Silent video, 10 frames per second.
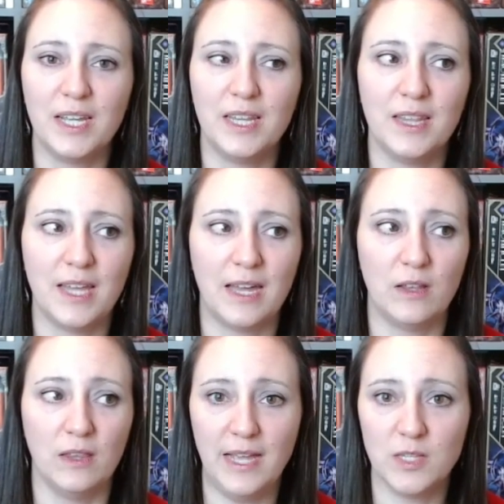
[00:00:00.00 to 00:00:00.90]
And then that
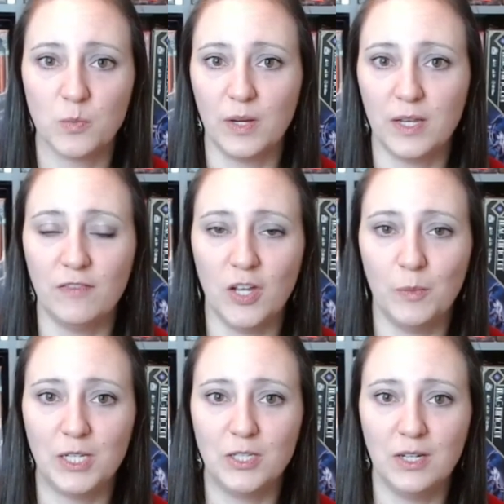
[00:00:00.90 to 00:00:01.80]
last one, if
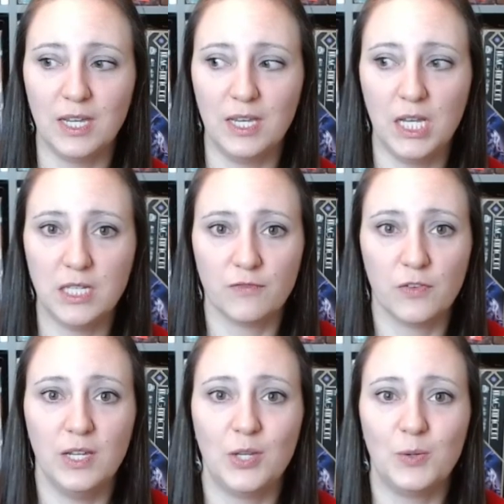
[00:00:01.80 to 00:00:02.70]
nobody took it, it's
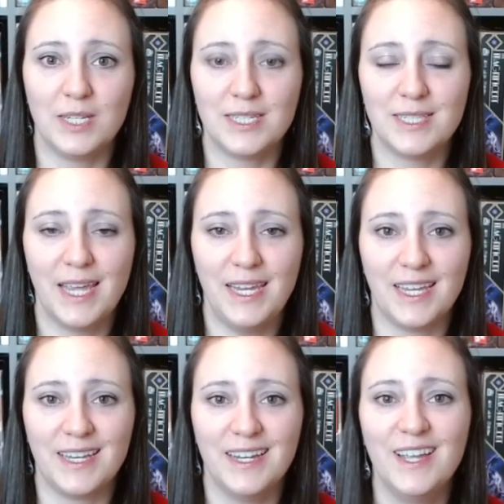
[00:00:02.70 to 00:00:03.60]
free. You can just take it.